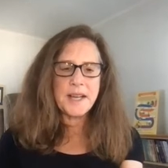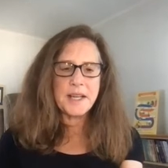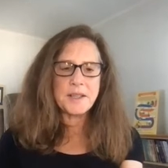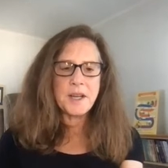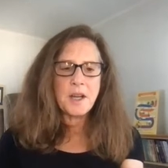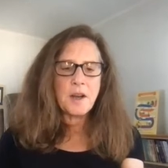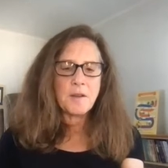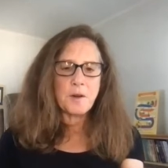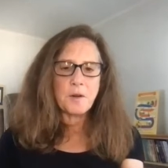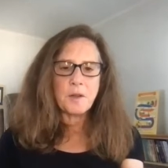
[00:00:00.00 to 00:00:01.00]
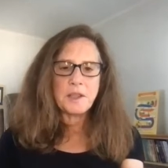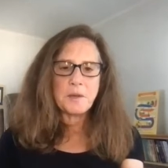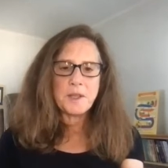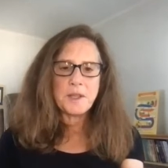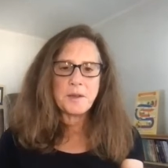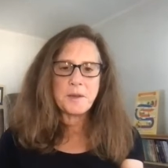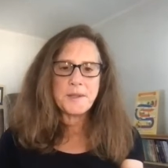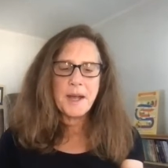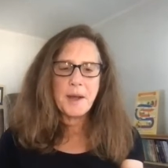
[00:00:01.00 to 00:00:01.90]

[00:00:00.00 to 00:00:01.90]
And for early readers,